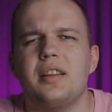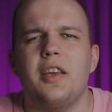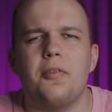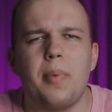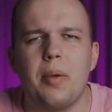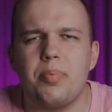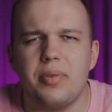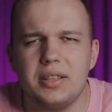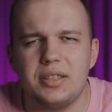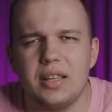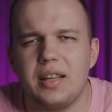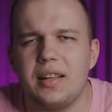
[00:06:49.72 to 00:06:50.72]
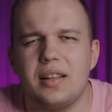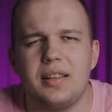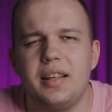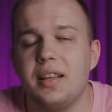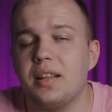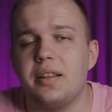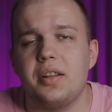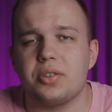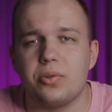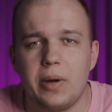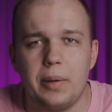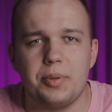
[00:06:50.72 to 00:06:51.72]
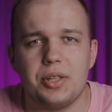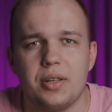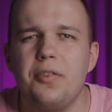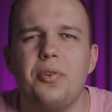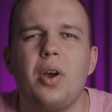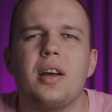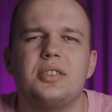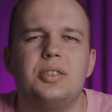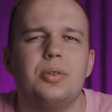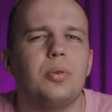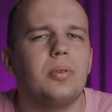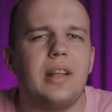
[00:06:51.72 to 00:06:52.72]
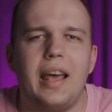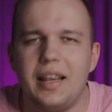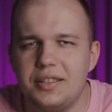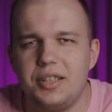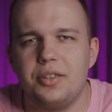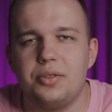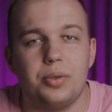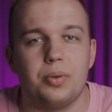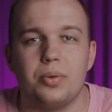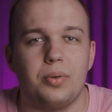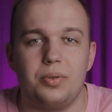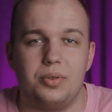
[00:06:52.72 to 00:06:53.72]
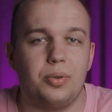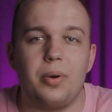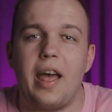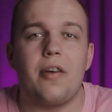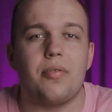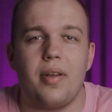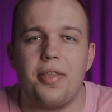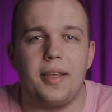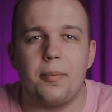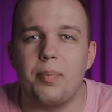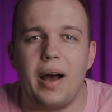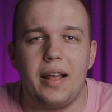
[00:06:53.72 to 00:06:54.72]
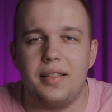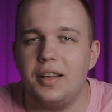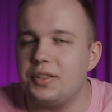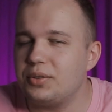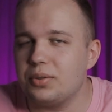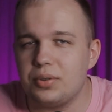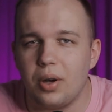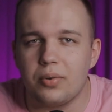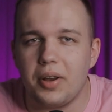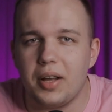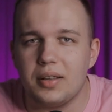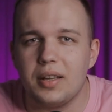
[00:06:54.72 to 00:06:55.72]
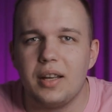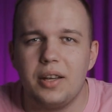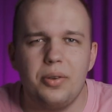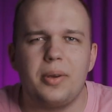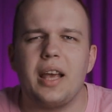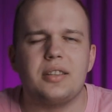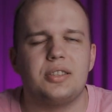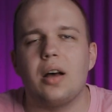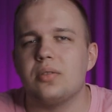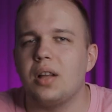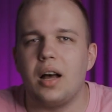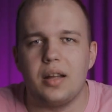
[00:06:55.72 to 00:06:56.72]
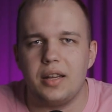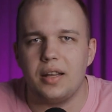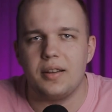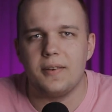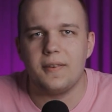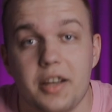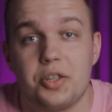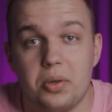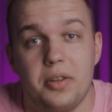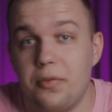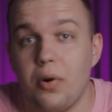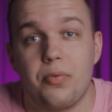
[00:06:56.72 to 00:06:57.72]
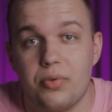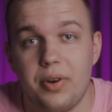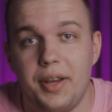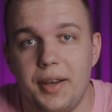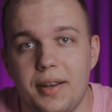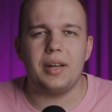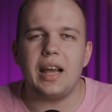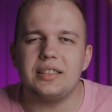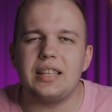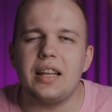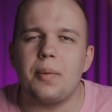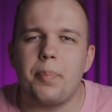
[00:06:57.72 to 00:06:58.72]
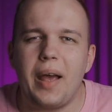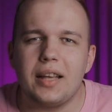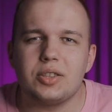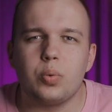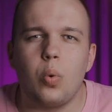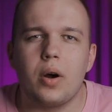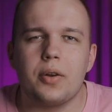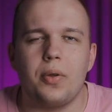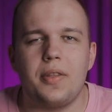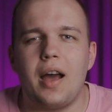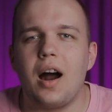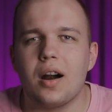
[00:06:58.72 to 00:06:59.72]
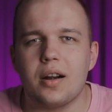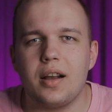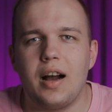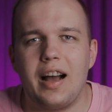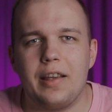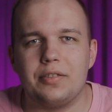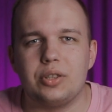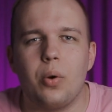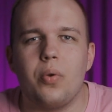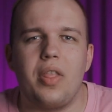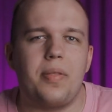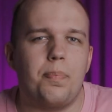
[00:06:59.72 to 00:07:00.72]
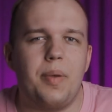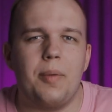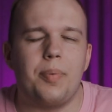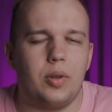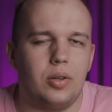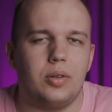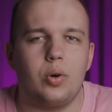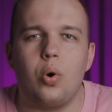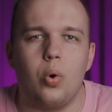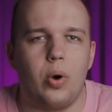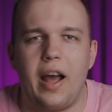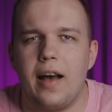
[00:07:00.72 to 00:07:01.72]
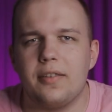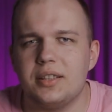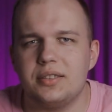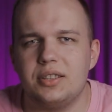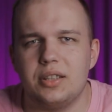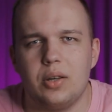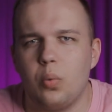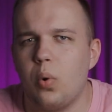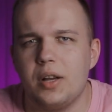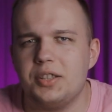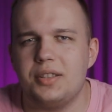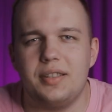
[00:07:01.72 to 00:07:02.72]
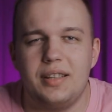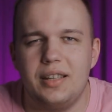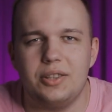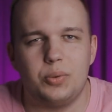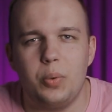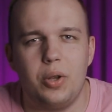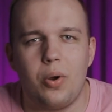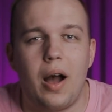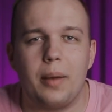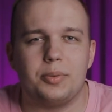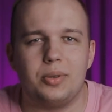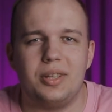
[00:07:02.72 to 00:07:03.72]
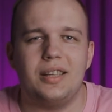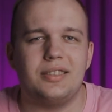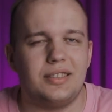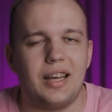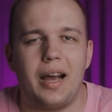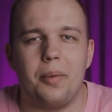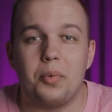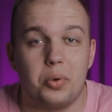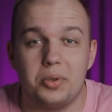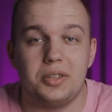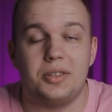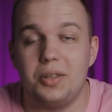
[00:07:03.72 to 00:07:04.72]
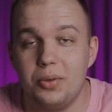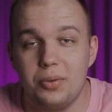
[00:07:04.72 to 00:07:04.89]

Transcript: leave my preset at the link in the description. If you are too lazy to do everything by this tutorial, you can download it, actually for free. But I set a password on the archive so that people who haven't watched this video up to this time couldn't